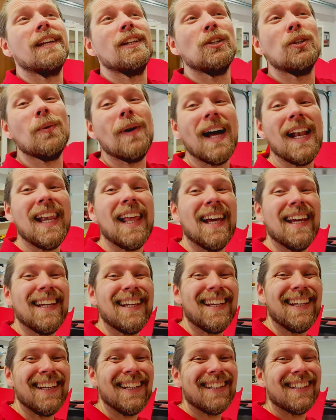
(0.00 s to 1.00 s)
Do I
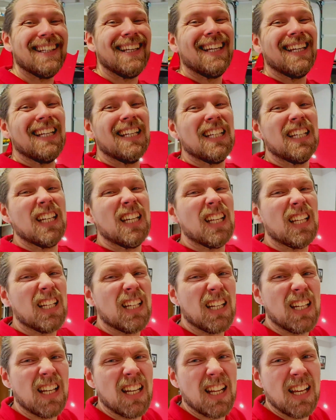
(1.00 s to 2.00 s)
like it?
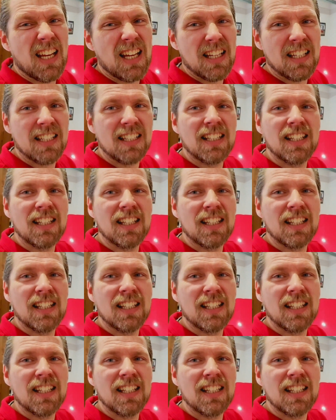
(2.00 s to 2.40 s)
Nah.